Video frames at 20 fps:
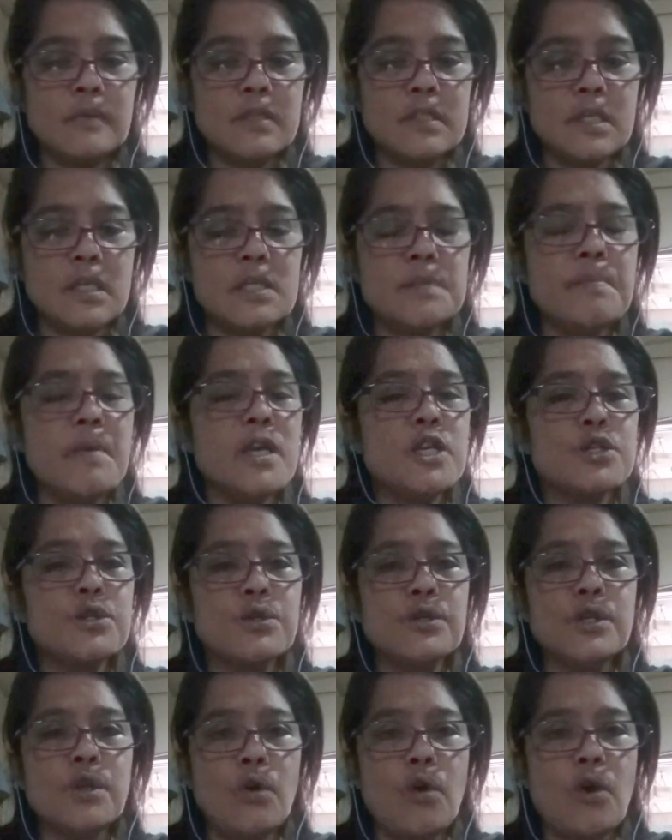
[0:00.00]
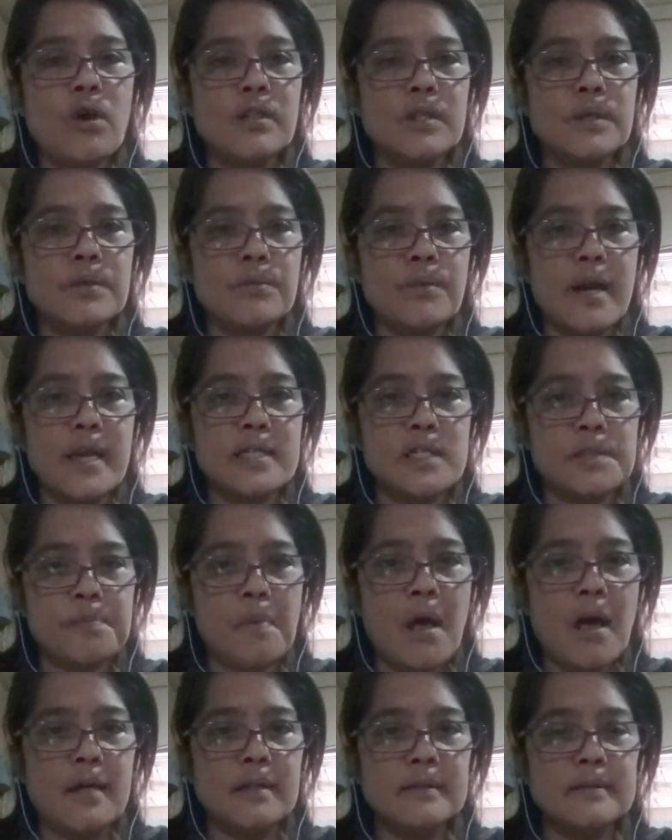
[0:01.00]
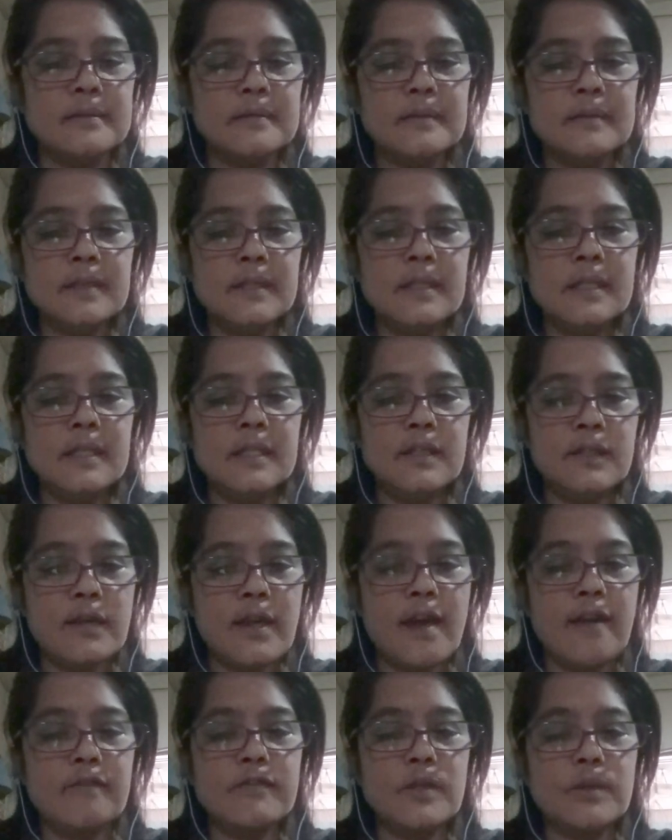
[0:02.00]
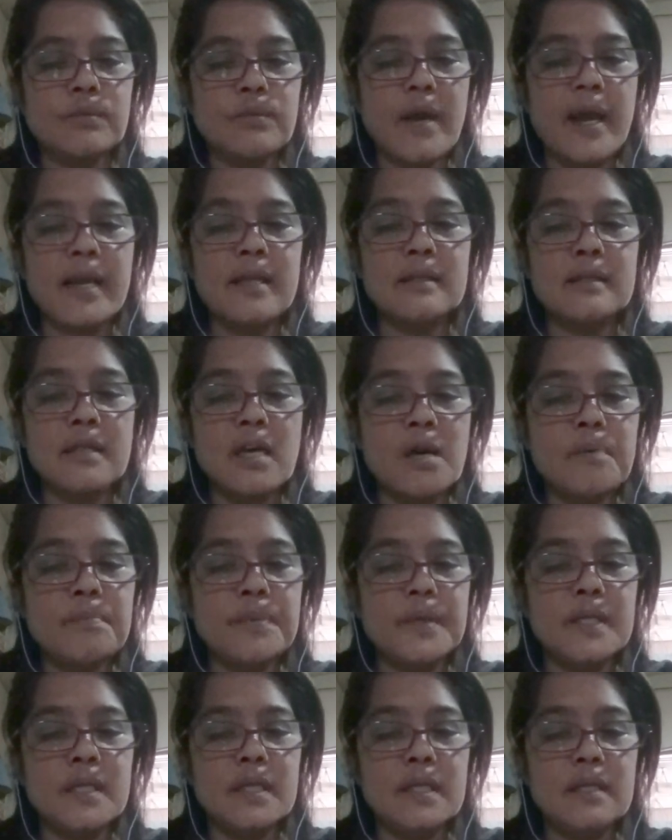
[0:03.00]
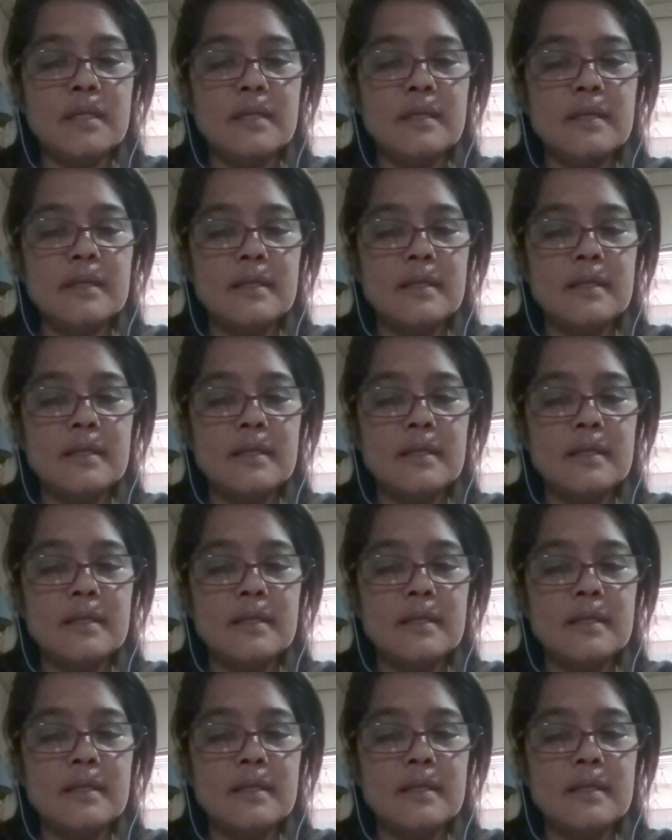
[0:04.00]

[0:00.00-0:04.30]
Just make sure you're on the right spot. You have the right company